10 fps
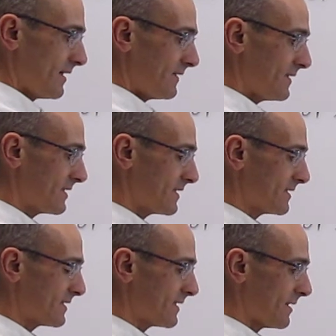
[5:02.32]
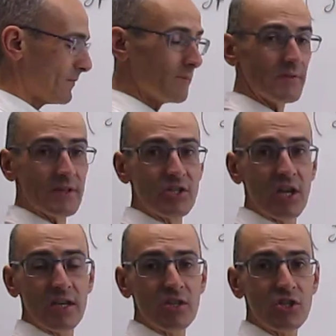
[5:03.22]
This is just um, the
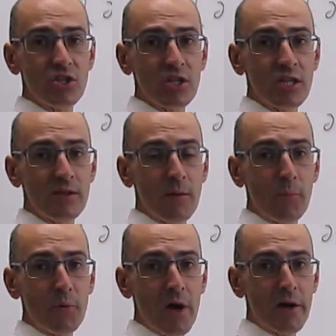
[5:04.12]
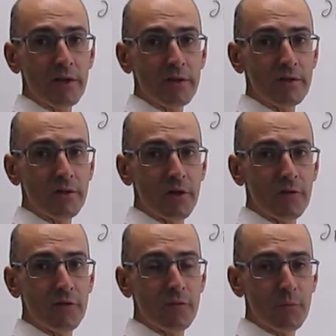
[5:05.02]
change in the product
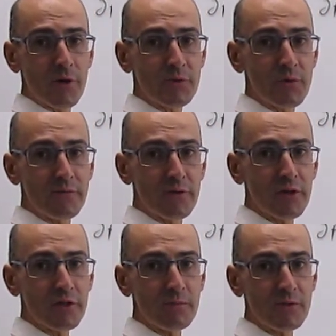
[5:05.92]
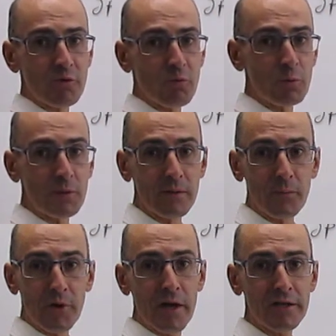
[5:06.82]
of pressure and volume. So it would be the
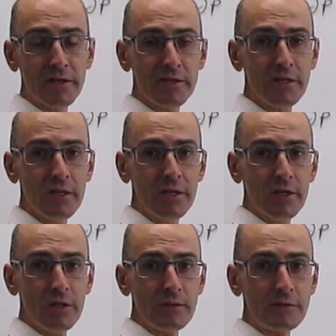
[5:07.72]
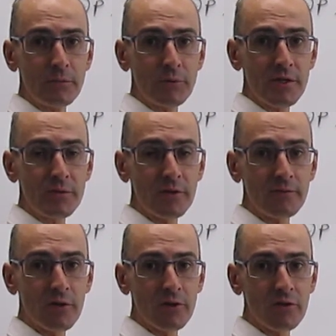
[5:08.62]
product of the pressure and
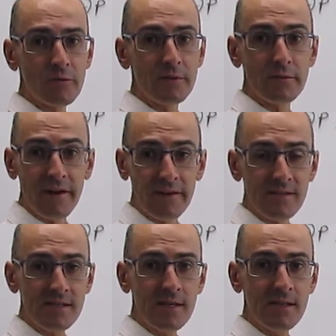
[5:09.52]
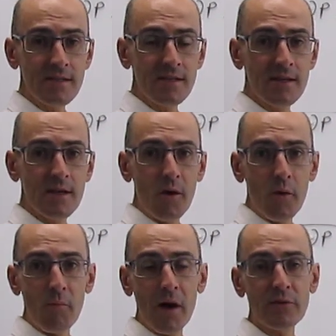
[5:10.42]
volume in the final state
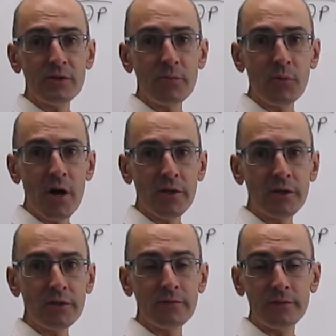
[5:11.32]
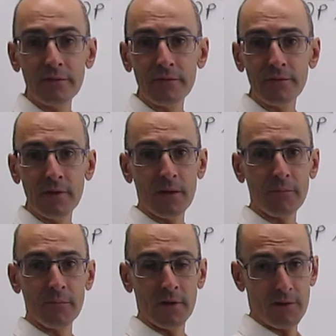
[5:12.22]
minus the product of the uh,
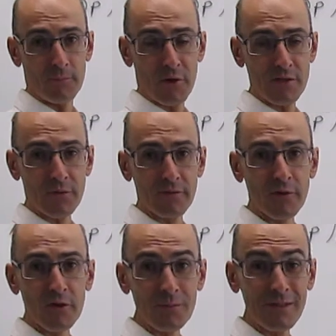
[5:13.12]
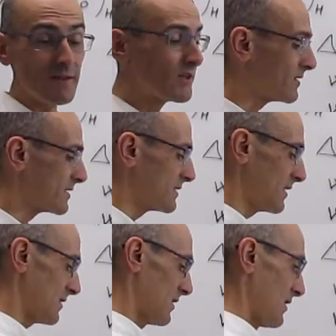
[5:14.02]
uh, pressure and volume in initial
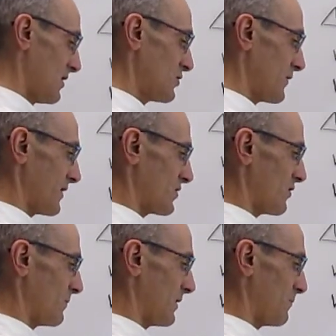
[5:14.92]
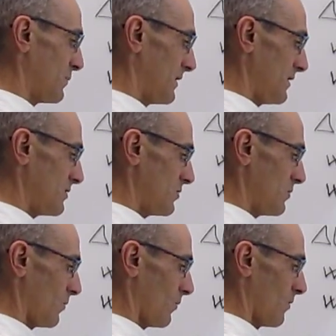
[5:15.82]
state. So that is going to be P2